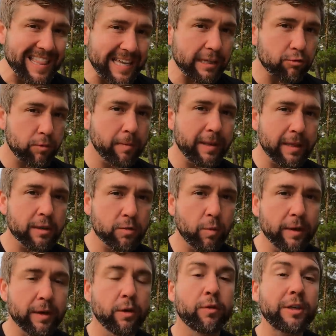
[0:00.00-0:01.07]
This would be this
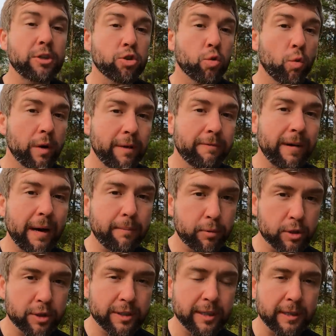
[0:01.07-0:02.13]
window, this
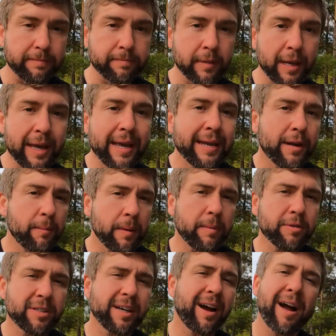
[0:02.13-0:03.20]
25%. Now
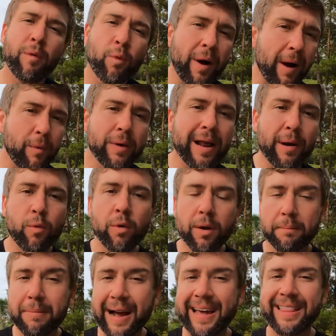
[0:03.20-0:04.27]
people say, oh, why would I
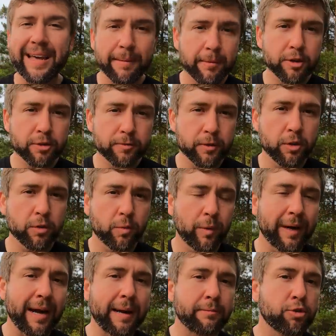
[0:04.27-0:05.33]
want to buy that much food
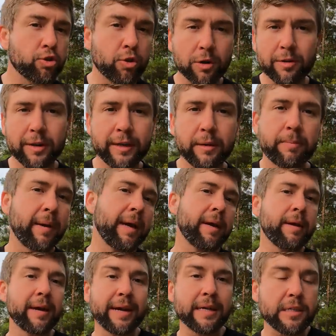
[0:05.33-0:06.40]
when I'm struggling to
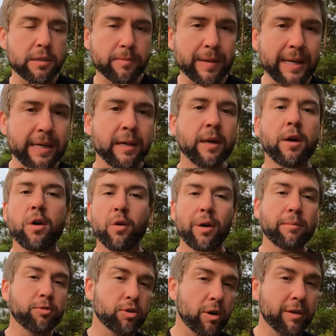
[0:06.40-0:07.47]
pay ends meet,
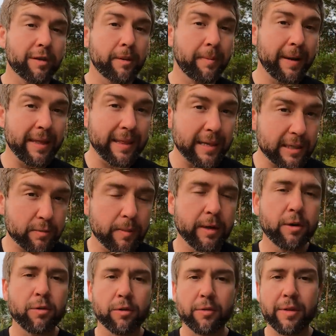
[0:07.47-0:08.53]
or I'm struggling to pay this
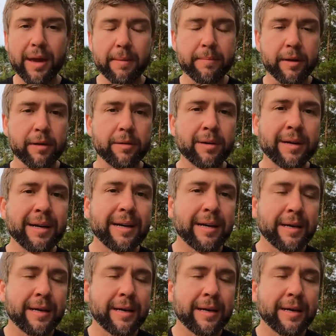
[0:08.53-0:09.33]
bill or that bill?